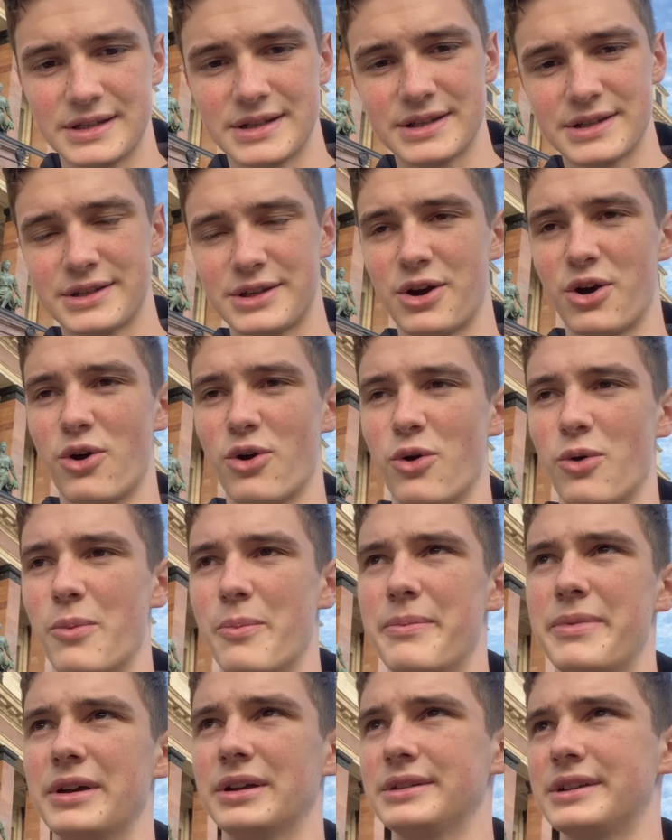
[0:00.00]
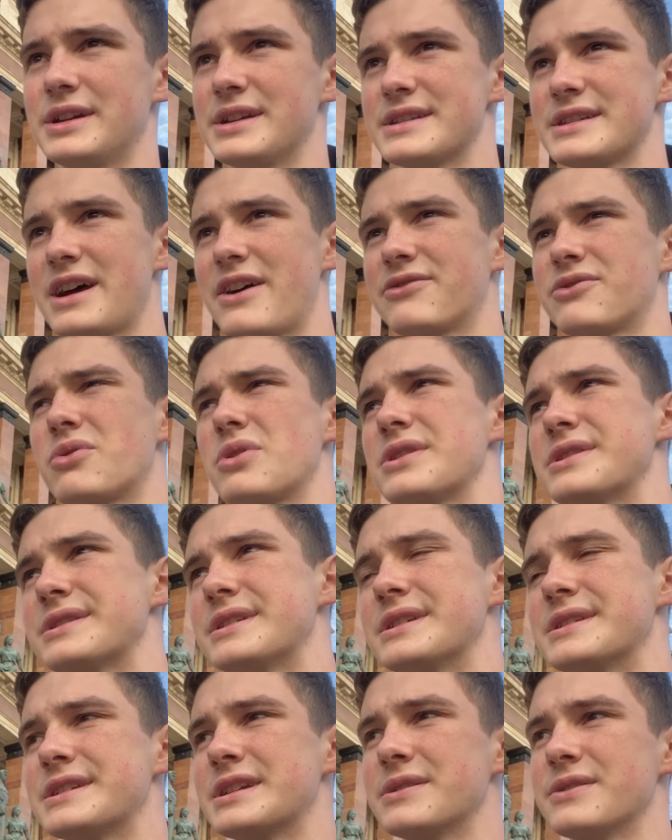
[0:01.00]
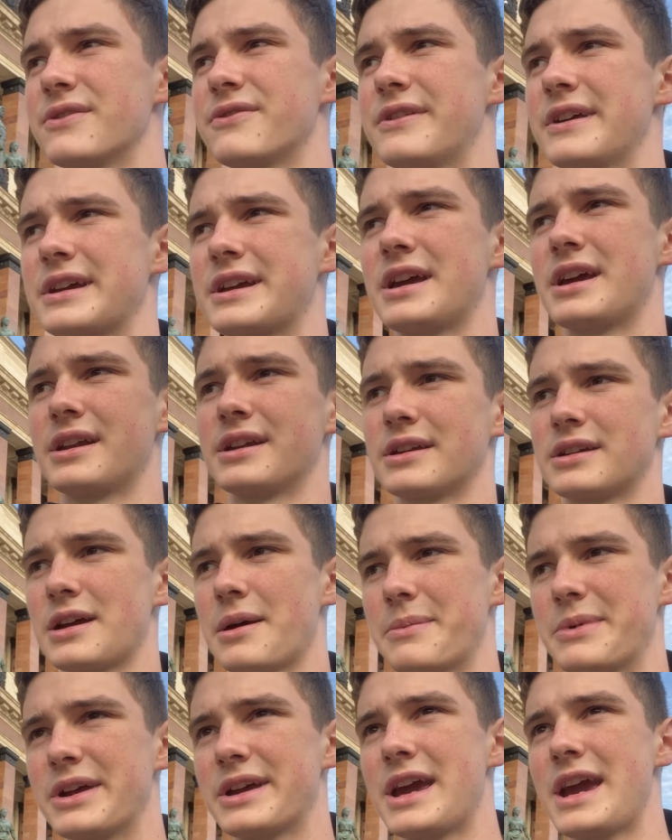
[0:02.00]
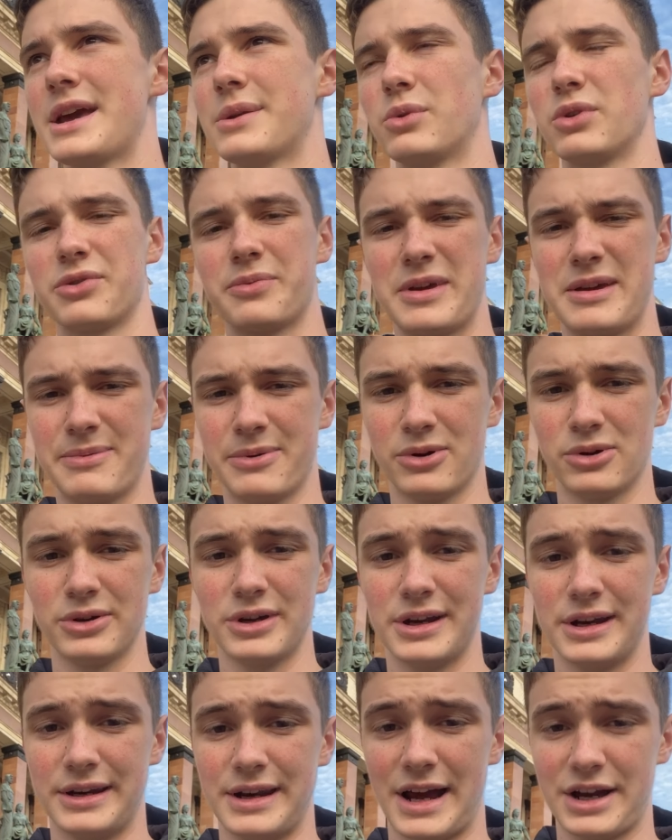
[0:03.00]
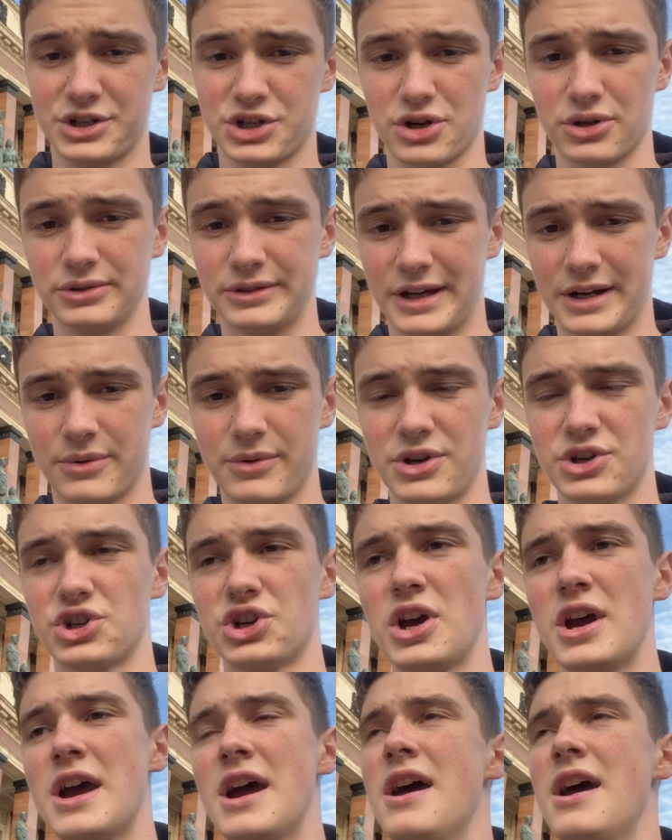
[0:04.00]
so building software systems that can communicate with people in natural language,